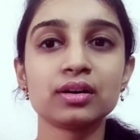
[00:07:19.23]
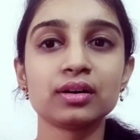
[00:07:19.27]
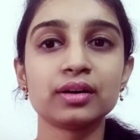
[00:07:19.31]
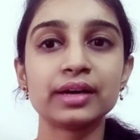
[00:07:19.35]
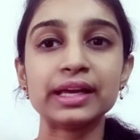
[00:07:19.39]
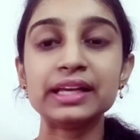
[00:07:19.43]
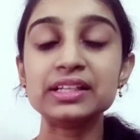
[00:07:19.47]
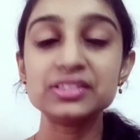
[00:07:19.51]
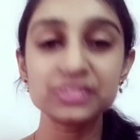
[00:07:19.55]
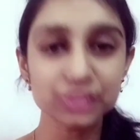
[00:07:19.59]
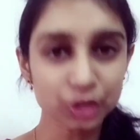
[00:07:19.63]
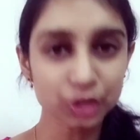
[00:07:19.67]

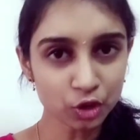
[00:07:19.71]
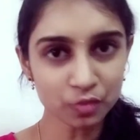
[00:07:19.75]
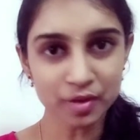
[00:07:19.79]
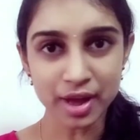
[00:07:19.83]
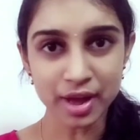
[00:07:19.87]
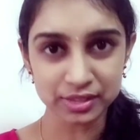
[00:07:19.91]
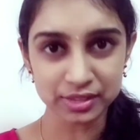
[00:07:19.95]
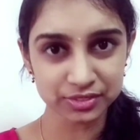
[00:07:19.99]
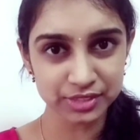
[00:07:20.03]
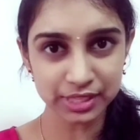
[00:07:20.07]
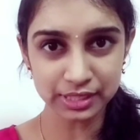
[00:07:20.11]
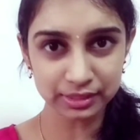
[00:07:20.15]
Instead of
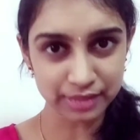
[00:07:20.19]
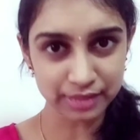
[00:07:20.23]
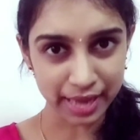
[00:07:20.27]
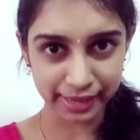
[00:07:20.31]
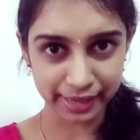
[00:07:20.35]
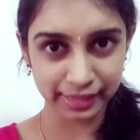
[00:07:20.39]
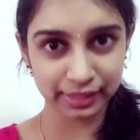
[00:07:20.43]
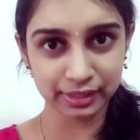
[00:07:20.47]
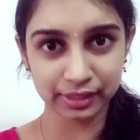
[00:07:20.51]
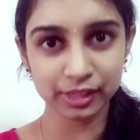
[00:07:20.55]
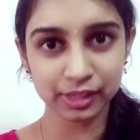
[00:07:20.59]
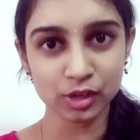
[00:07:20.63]
asking
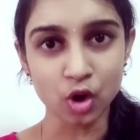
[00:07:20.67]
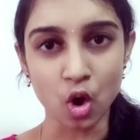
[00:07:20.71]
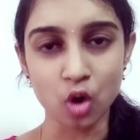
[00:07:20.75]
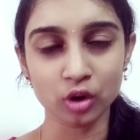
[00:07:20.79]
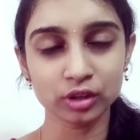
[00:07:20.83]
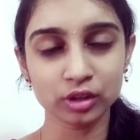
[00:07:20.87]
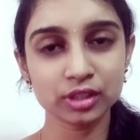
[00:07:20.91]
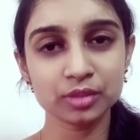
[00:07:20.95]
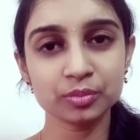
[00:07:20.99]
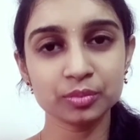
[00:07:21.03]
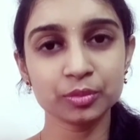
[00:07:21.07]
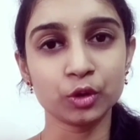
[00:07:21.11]
directly long
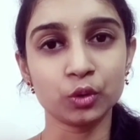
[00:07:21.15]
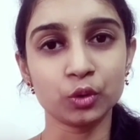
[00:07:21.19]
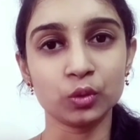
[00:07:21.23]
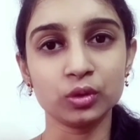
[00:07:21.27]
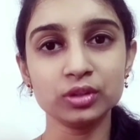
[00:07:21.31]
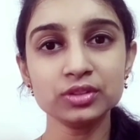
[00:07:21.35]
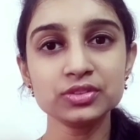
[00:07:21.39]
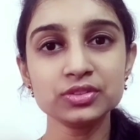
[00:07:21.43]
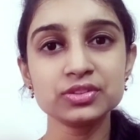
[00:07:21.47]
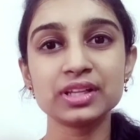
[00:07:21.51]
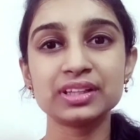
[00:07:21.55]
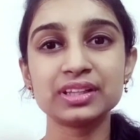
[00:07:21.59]
term
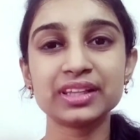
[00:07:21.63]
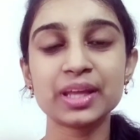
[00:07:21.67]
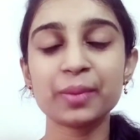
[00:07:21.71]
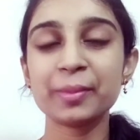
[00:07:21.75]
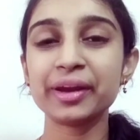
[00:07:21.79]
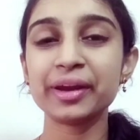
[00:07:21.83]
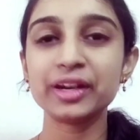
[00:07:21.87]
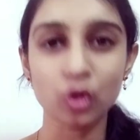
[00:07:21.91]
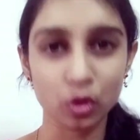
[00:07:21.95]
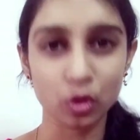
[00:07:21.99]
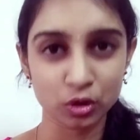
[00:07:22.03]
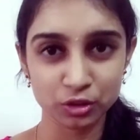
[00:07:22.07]
goals, they
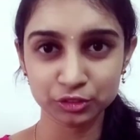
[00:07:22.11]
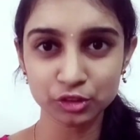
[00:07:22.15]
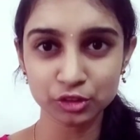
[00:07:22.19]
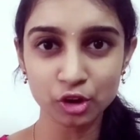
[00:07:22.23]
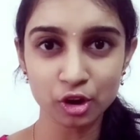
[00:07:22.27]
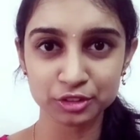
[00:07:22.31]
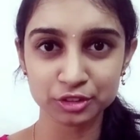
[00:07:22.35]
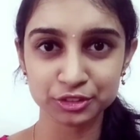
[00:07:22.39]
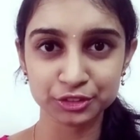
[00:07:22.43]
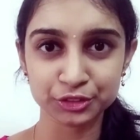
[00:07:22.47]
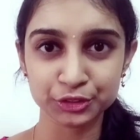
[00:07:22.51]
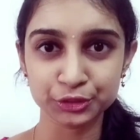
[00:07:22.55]
might also
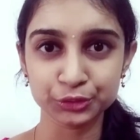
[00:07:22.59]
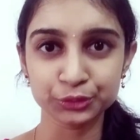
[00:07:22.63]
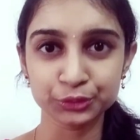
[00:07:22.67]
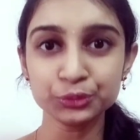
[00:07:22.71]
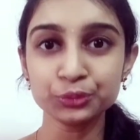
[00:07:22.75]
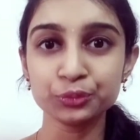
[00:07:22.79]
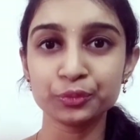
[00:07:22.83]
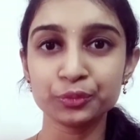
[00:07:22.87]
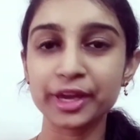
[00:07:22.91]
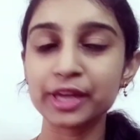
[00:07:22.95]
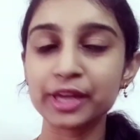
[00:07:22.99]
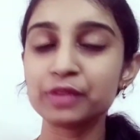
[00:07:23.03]
ask you
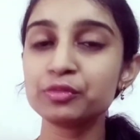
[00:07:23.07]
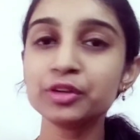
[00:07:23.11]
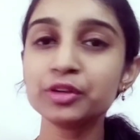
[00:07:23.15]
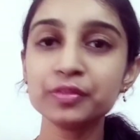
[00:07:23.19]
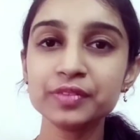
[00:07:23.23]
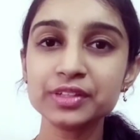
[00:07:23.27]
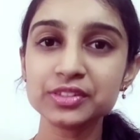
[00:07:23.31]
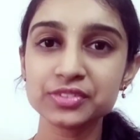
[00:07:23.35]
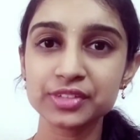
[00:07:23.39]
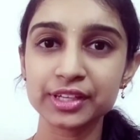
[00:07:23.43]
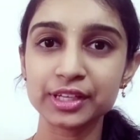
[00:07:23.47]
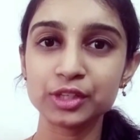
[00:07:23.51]
where would we
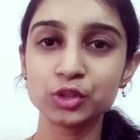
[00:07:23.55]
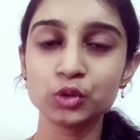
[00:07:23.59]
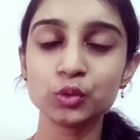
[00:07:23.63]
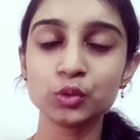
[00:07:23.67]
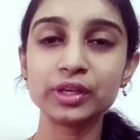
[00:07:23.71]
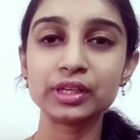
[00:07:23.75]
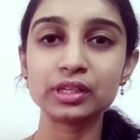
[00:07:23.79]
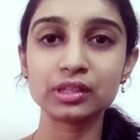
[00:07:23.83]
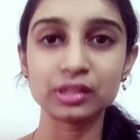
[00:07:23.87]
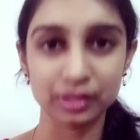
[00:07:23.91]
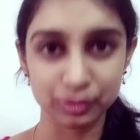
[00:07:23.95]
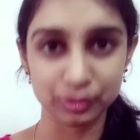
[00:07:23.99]
see you
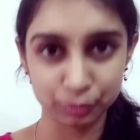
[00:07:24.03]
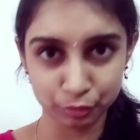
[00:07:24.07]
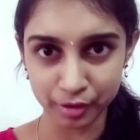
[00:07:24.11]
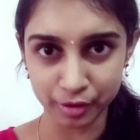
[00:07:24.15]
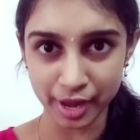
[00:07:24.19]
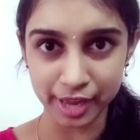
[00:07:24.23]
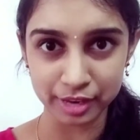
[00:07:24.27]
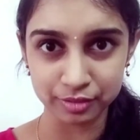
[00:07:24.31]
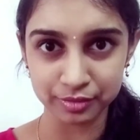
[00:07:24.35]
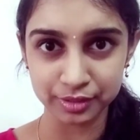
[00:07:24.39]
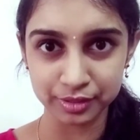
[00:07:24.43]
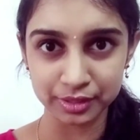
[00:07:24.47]
in
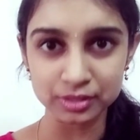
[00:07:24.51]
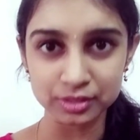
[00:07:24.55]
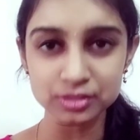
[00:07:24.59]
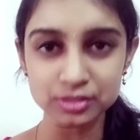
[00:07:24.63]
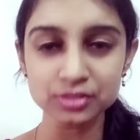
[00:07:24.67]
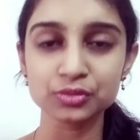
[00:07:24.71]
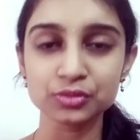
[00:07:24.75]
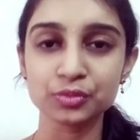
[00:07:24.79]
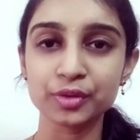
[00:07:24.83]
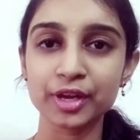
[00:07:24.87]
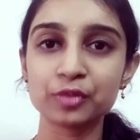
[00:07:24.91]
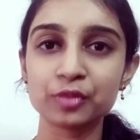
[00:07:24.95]
5 years,
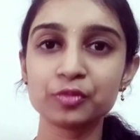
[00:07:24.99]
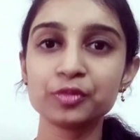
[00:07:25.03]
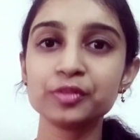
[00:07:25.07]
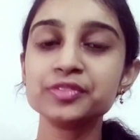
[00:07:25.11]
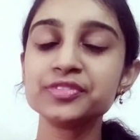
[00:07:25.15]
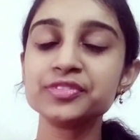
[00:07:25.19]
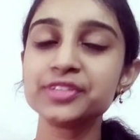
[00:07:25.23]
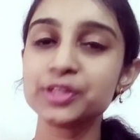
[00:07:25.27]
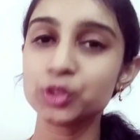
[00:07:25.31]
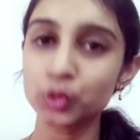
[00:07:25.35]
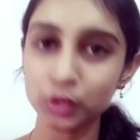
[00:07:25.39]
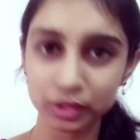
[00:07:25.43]
where would we
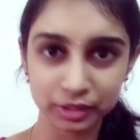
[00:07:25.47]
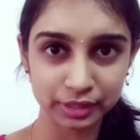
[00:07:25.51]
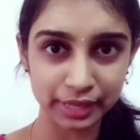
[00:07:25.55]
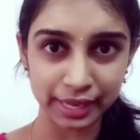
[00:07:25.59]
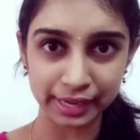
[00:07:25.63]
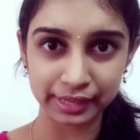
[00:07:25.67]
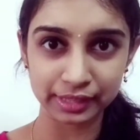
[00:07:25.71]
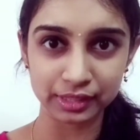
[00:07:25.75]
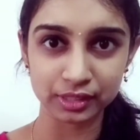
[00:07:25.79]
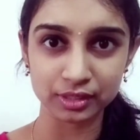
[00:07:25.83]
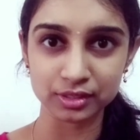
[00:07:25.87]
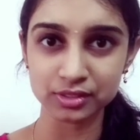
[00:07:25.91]
see you in
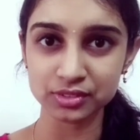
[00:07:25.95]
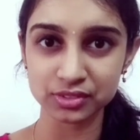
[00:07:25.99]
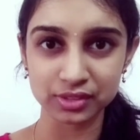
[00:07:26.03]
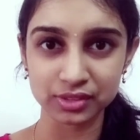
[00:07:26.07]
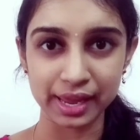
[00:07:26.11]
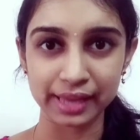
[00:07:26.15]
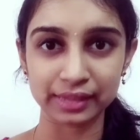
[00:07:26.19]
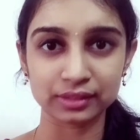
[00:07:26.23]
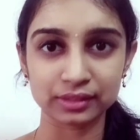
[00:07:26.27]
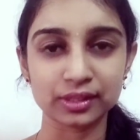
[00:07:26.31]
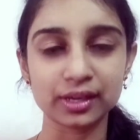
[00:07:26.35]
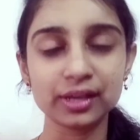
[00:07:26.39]
10 years,
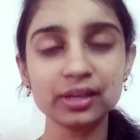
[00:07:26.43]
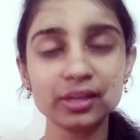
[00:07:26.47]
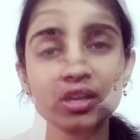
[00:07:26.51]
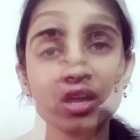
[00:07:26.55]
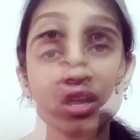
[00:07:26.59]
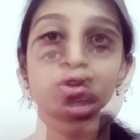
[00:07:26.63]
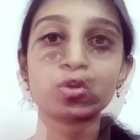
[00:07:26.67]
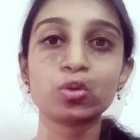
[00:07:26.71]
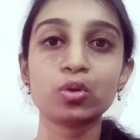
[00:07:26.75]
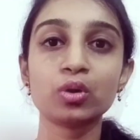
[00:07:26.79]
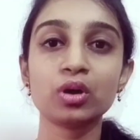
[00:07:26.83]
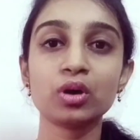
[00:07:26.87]
like that.
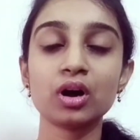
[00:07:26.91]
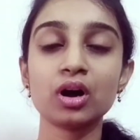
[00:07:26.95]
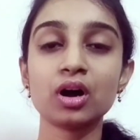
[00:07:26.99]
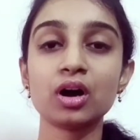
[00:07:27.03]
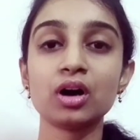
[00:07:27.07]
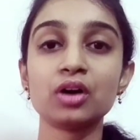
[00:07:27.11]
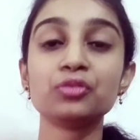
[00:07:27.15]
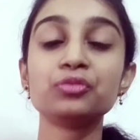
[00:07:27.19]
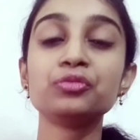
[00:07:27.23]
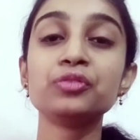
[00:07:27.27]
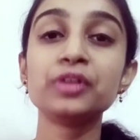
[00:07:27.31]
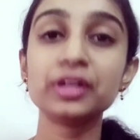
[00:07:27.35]
So,
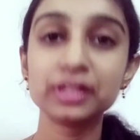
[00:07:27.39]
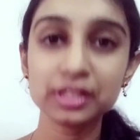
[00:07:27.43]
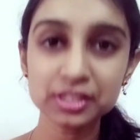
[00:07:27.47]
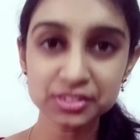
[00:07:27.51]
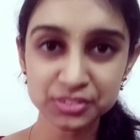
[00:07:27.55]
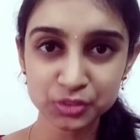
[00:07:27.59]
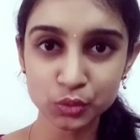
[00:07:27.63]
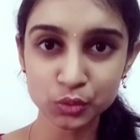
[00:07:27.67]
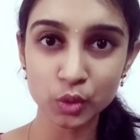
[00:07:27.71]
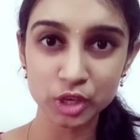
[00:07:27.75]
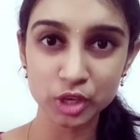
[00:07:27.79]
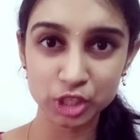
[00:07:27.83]
for this
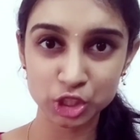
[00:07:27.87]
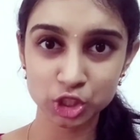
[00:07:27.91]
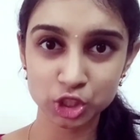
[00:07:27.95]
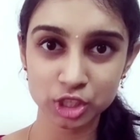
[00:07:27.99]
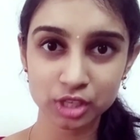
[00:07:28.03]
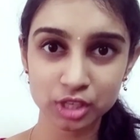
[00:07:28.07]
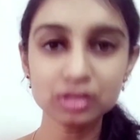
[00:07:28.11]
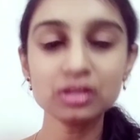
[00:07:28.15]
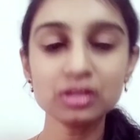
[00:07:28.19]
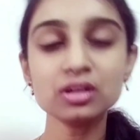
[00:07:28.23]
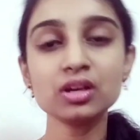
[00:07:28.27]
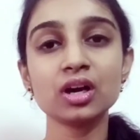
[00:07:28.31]

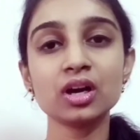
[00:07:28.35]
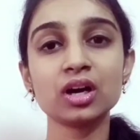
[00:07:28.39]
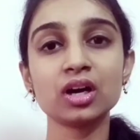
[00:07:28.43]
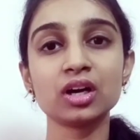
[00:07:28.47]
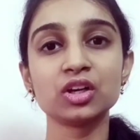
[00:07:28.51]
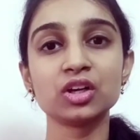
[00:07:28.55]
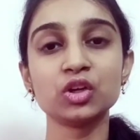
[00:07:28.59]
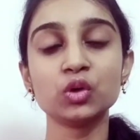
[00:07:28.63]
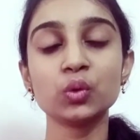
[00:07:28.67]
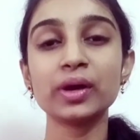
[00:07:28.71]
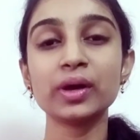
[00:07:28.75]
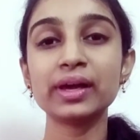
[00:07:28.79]
question,
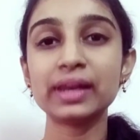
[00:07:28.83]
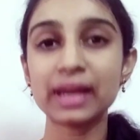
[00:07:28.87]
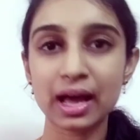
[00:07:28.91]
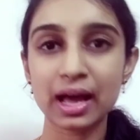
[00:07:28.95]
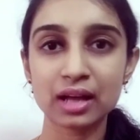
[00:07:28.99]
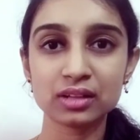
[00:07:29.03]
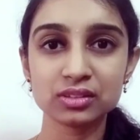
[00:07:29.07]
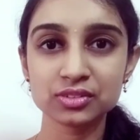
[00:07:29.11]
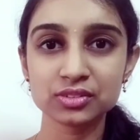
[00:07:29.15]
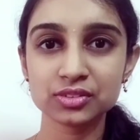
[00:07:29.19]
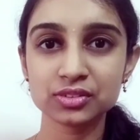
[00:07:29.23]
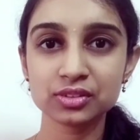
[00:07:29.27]
you can
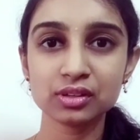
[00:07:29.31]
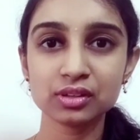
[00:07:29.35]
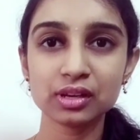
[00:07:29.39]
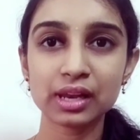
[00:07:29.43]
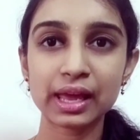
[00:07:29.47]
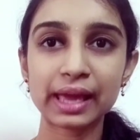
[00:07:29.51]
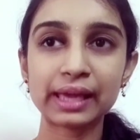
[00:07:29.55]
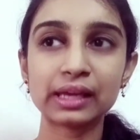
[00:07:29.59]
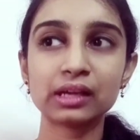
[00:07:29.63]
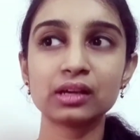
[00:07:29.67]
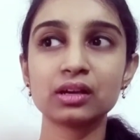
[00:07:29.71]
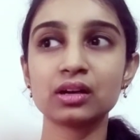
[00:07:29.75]
answer
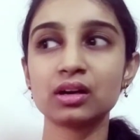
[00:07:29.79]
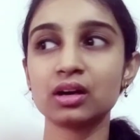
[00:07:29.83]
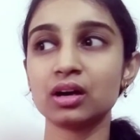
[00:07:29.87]
like,